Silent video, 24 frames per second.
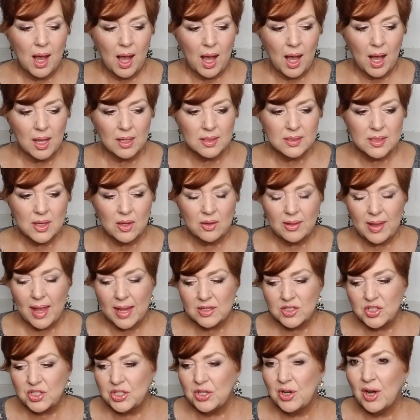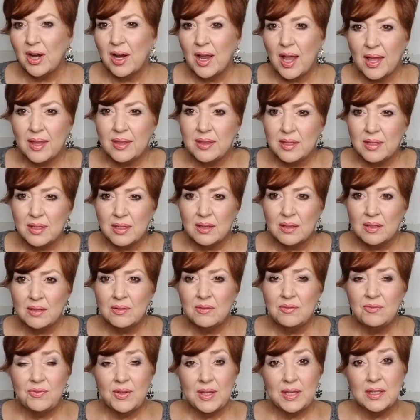Also, last year I got the
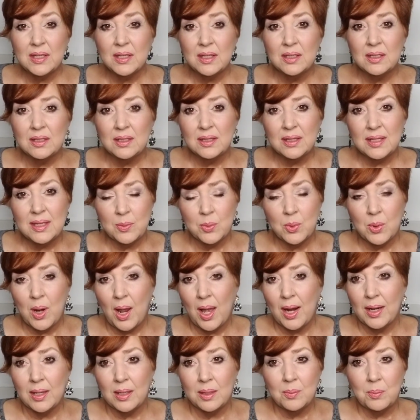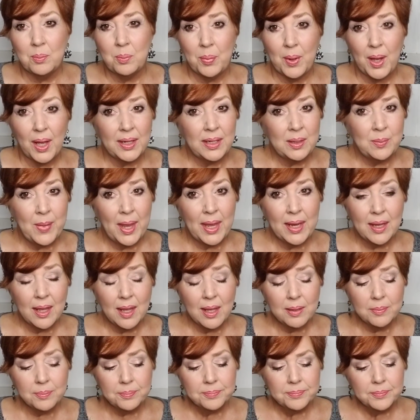Vita Liberata body
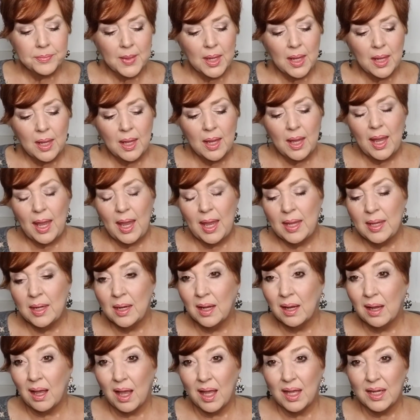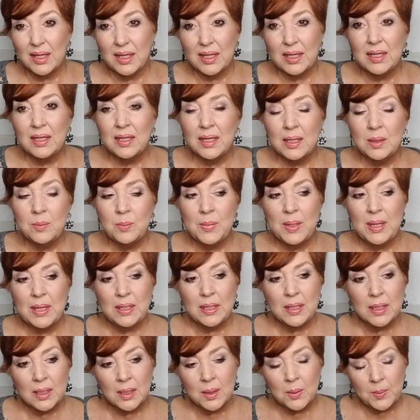makeup, and I got it in
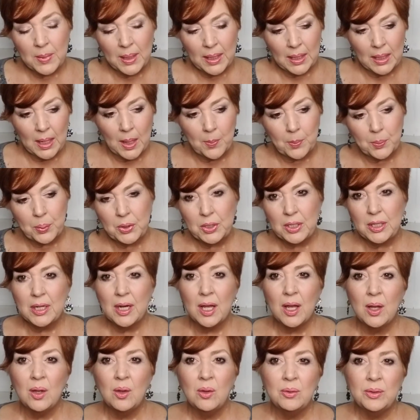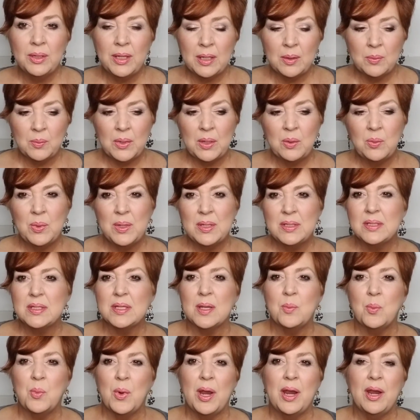medium, and I put it on, and we went
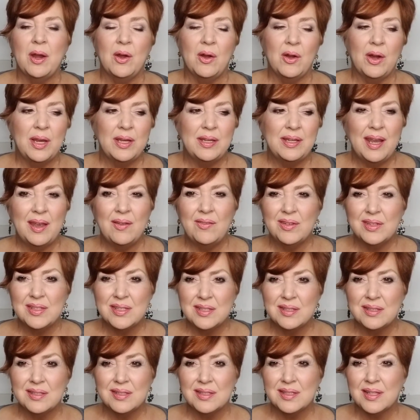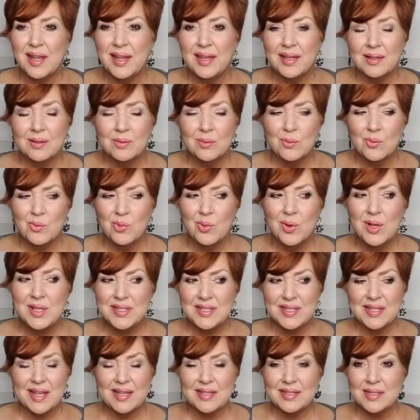somewhere, and David's like,
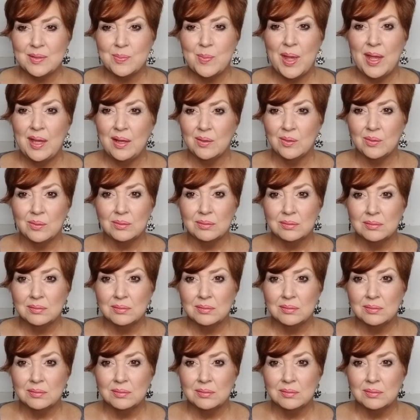"What's that smell?